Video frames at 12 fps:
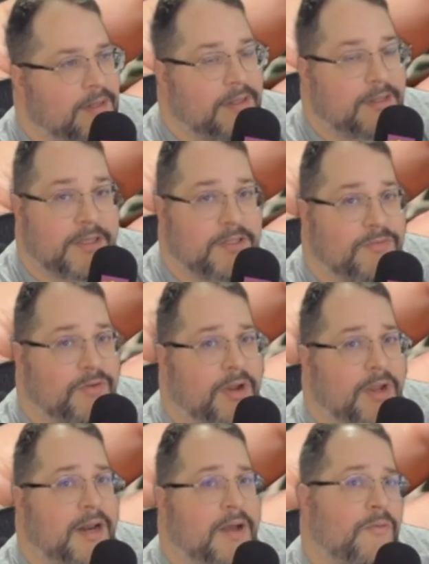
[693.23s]
Thanks for
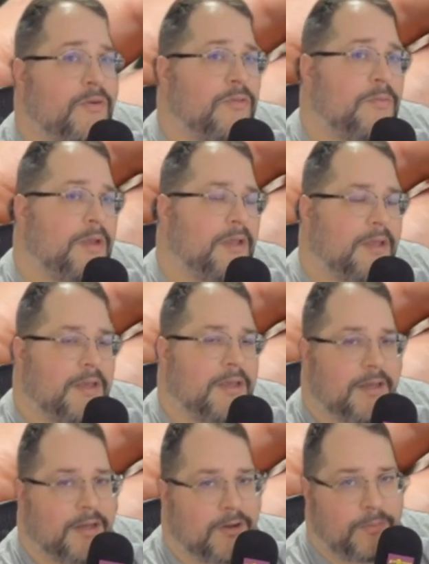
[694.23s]
hanging out with me.
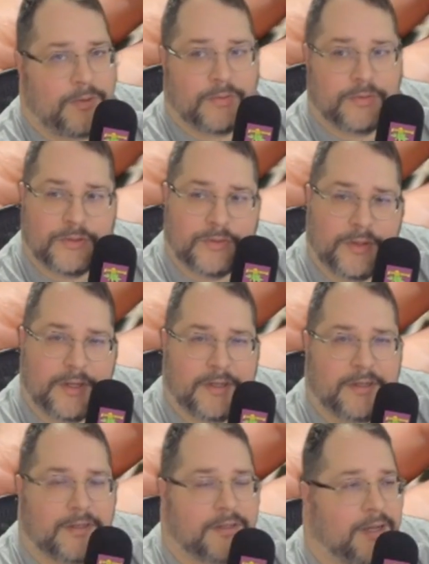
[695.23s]
I hope you enjoyed
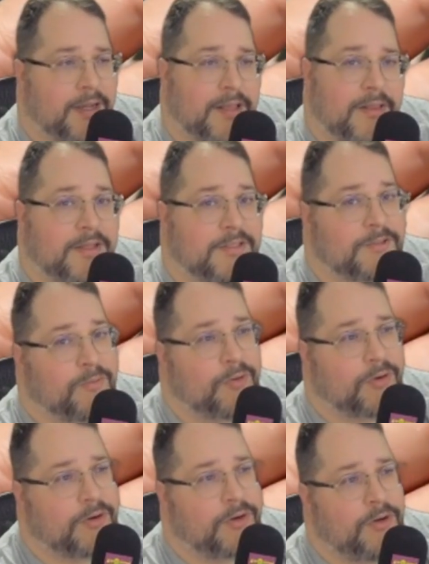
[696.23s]
it. I got lots
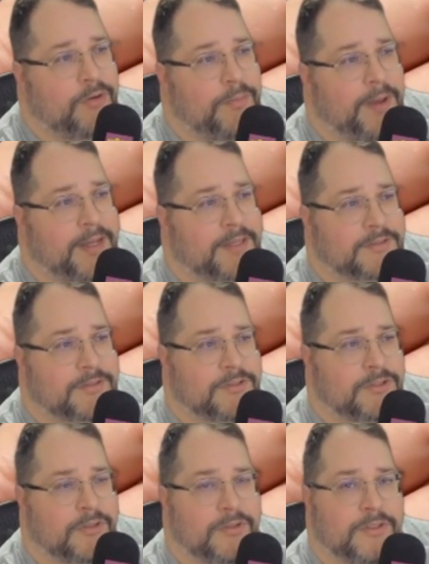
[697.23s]
more new packs to
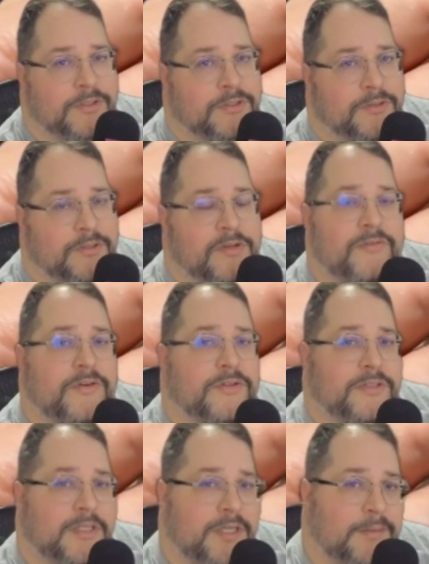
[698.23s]
show you, so
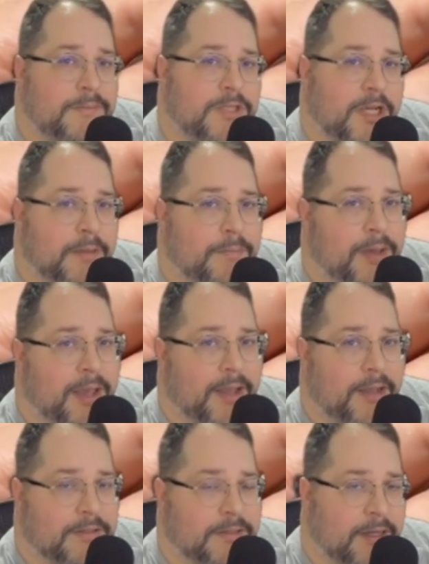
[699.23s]
definitely keep checking
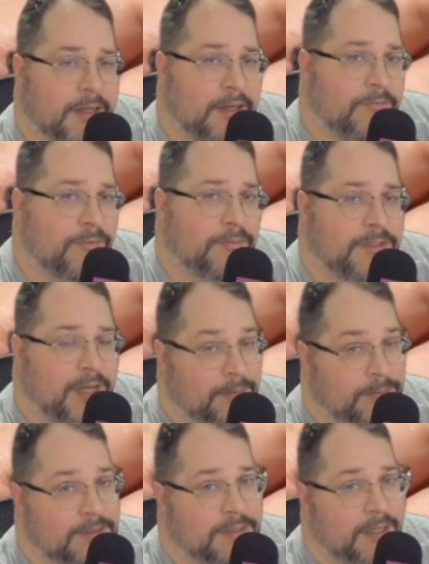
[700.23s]
back from
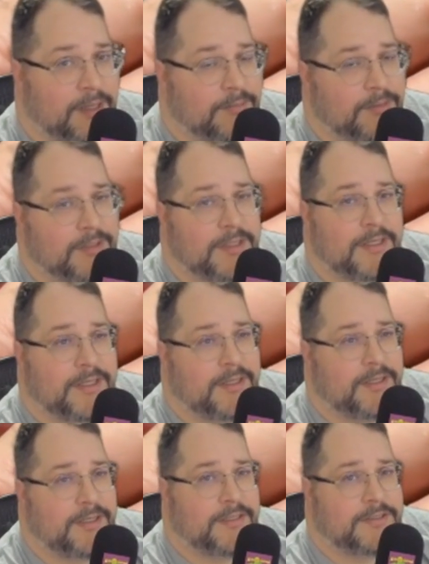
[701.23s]
time to time.
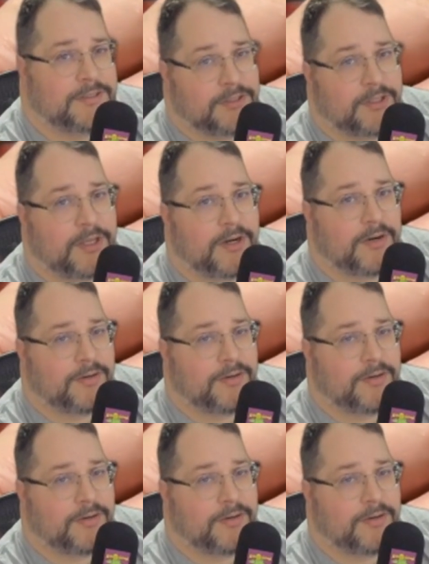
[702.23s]
See you later.